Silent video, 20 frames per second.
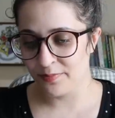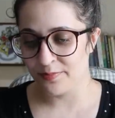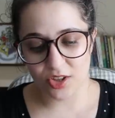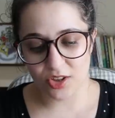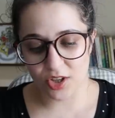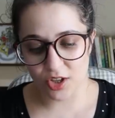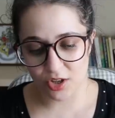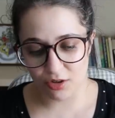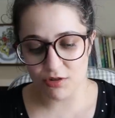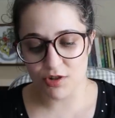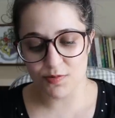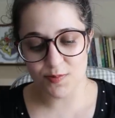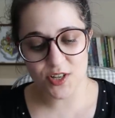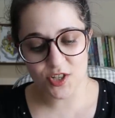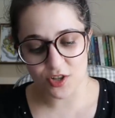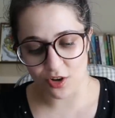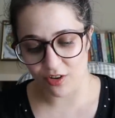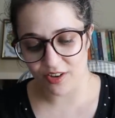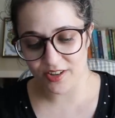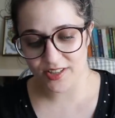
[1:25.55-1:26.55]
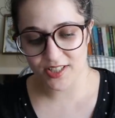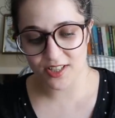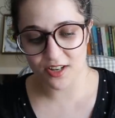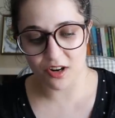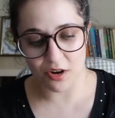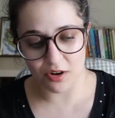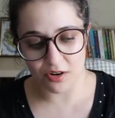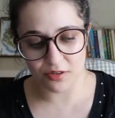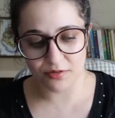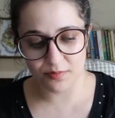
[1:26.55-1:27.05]
The huge majority
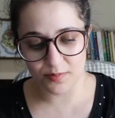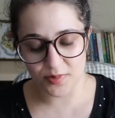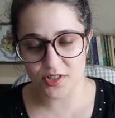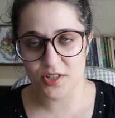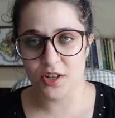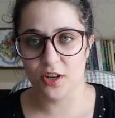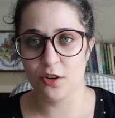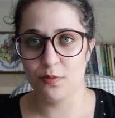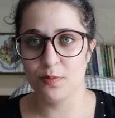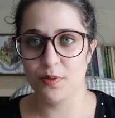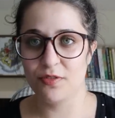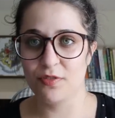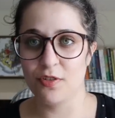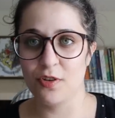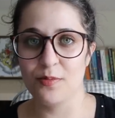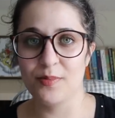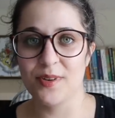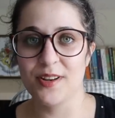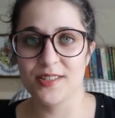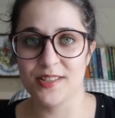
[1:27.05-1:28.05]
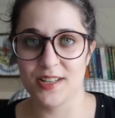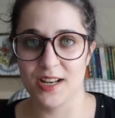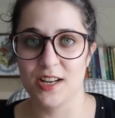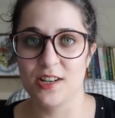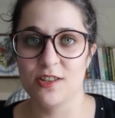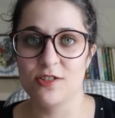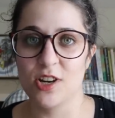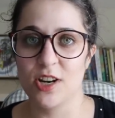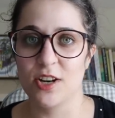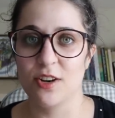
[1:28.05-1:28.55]
of musical performers
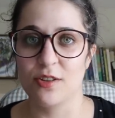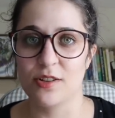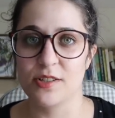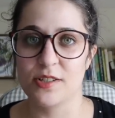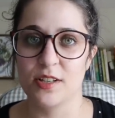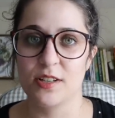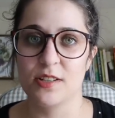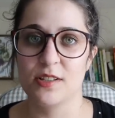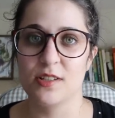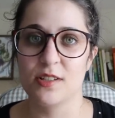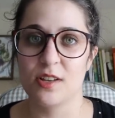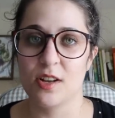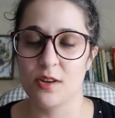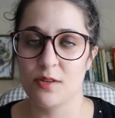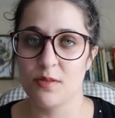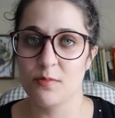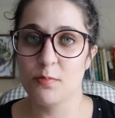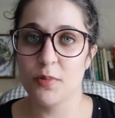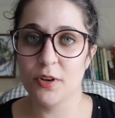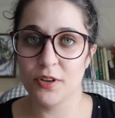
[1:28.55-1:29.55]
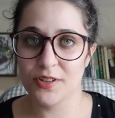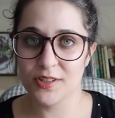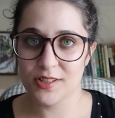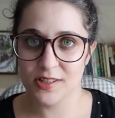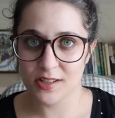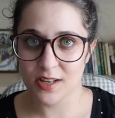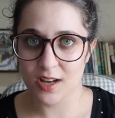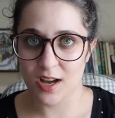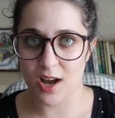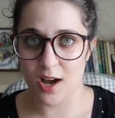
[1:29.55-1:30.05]
in Jane Austen's
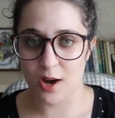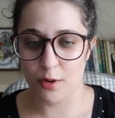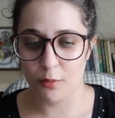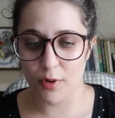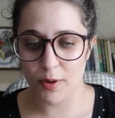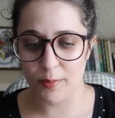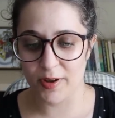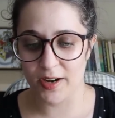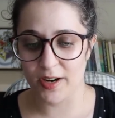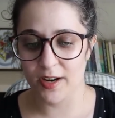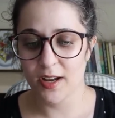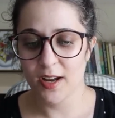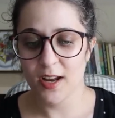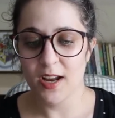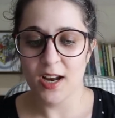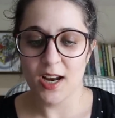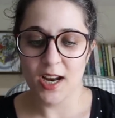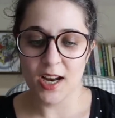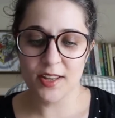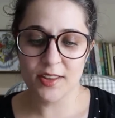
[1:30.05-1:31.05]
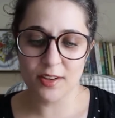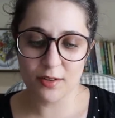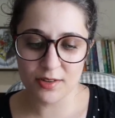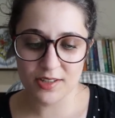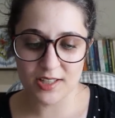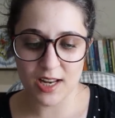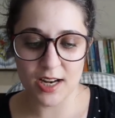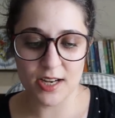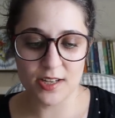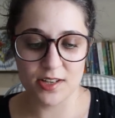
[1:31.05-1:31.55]
books are women, and they're all
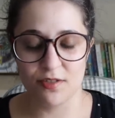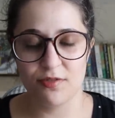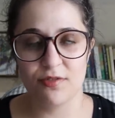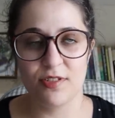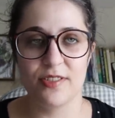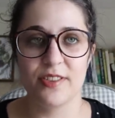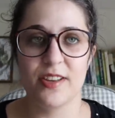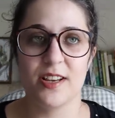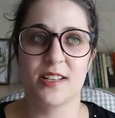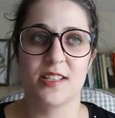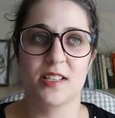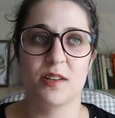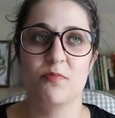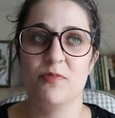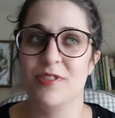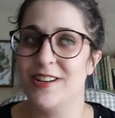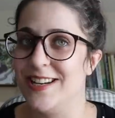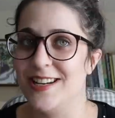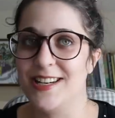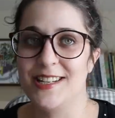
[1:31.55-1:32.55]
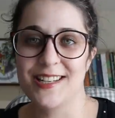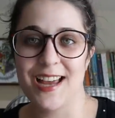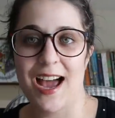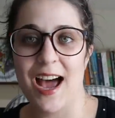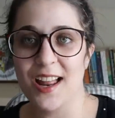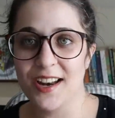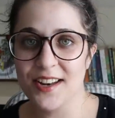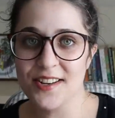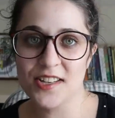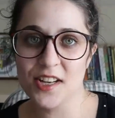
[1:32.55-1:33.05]
slightly different. There are some really
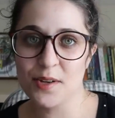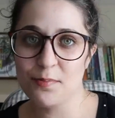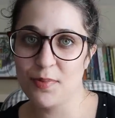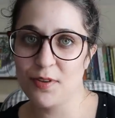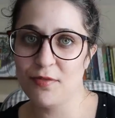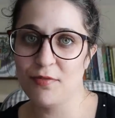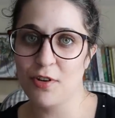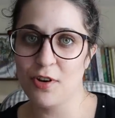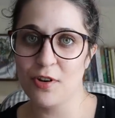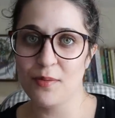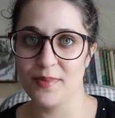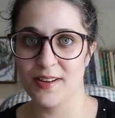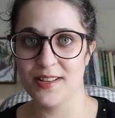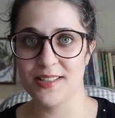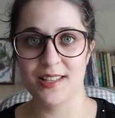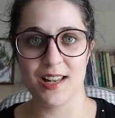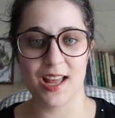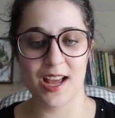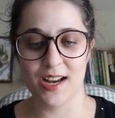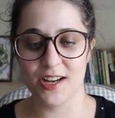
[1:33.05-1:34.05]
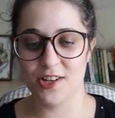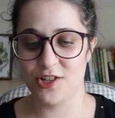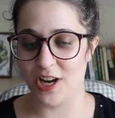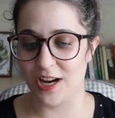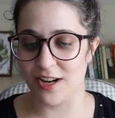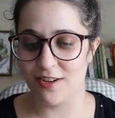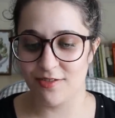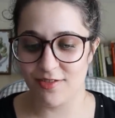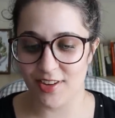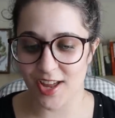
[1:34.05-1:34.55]
talented performers like
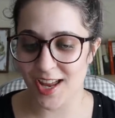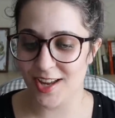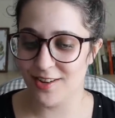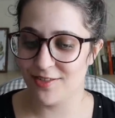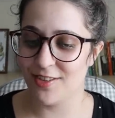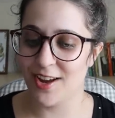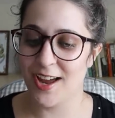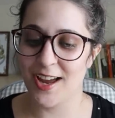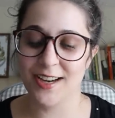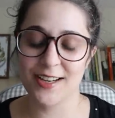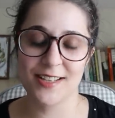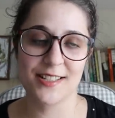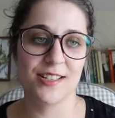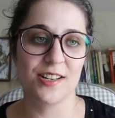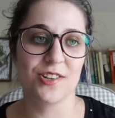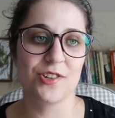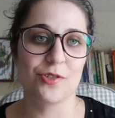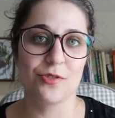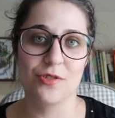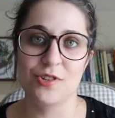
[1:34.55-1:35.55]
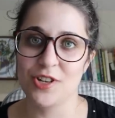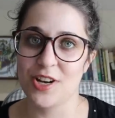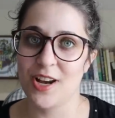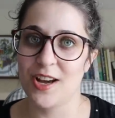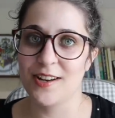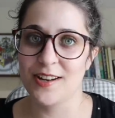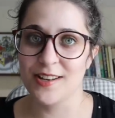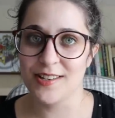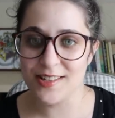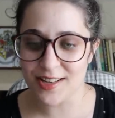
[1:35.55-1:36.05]
Jane Fairfax and
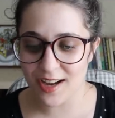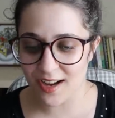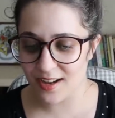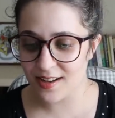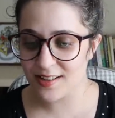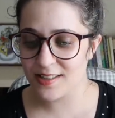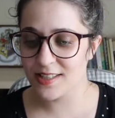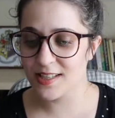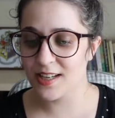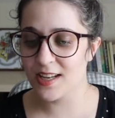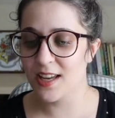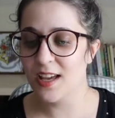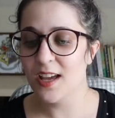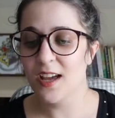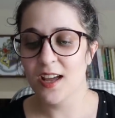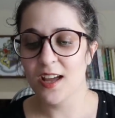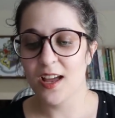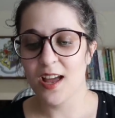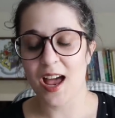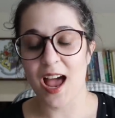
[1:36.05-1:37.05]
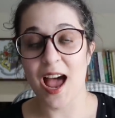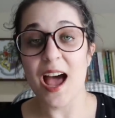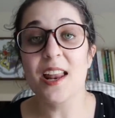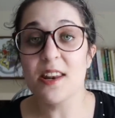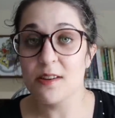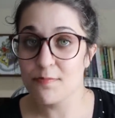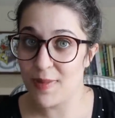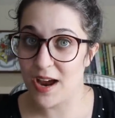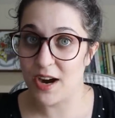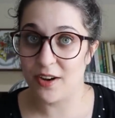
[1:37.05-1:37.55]
Georgiana Darcy
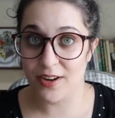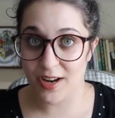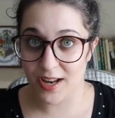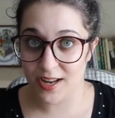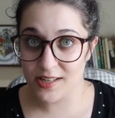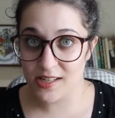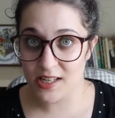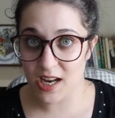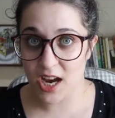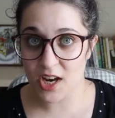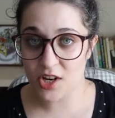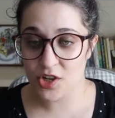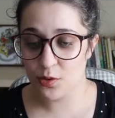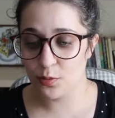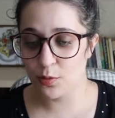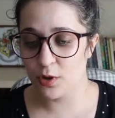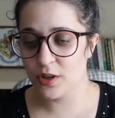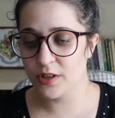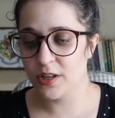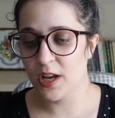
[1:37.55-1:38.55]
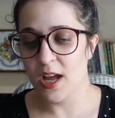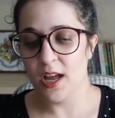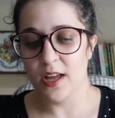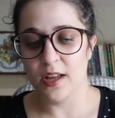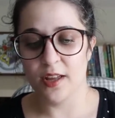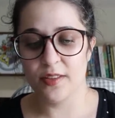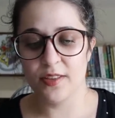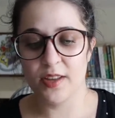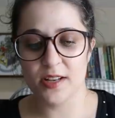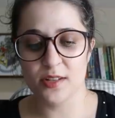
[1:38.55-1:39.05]
and Marianne Dashwood,
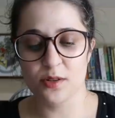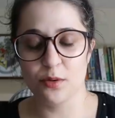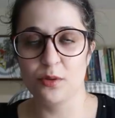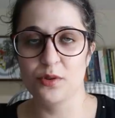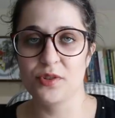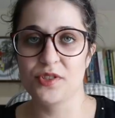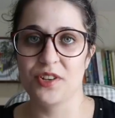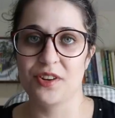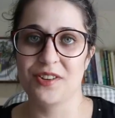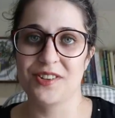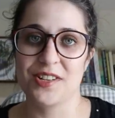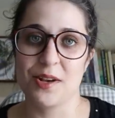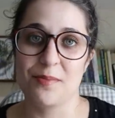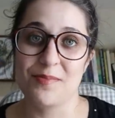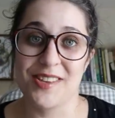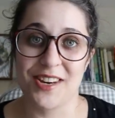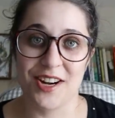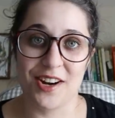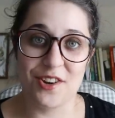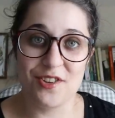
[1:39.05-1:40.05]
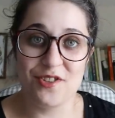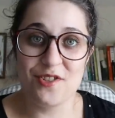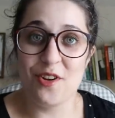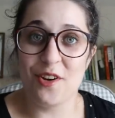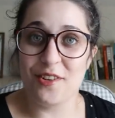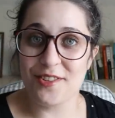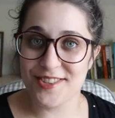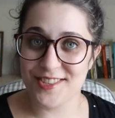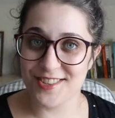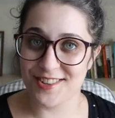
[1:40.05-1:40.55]
and there's also some that are
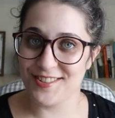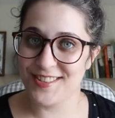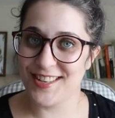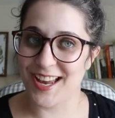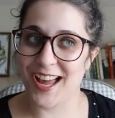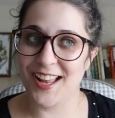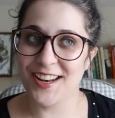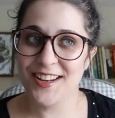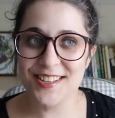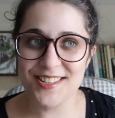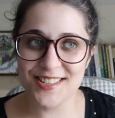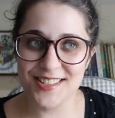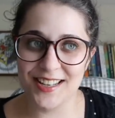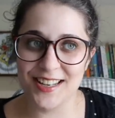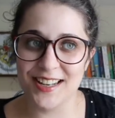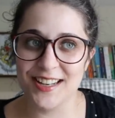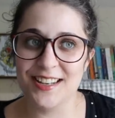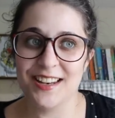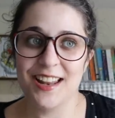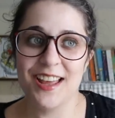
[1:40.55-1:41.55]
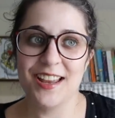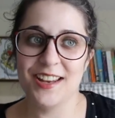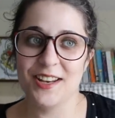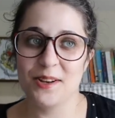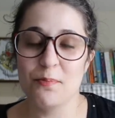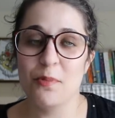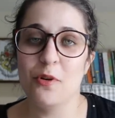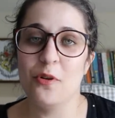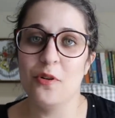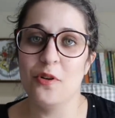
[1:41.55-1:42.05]
not so talented
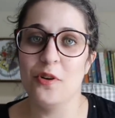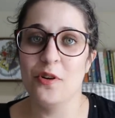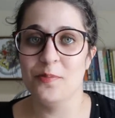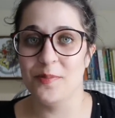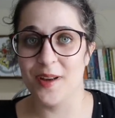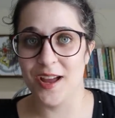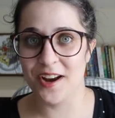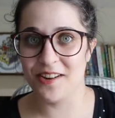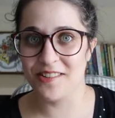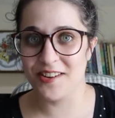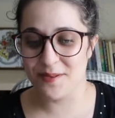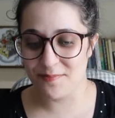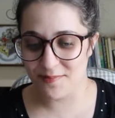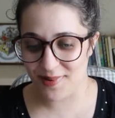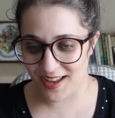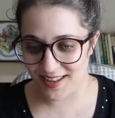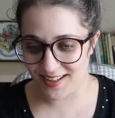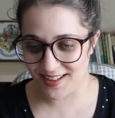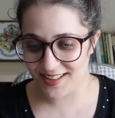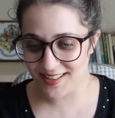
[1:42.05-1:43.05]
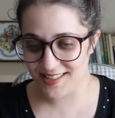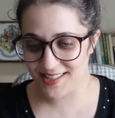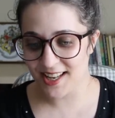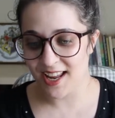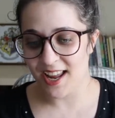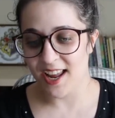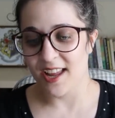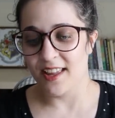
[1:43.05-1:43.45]
like poor Mary Bennet.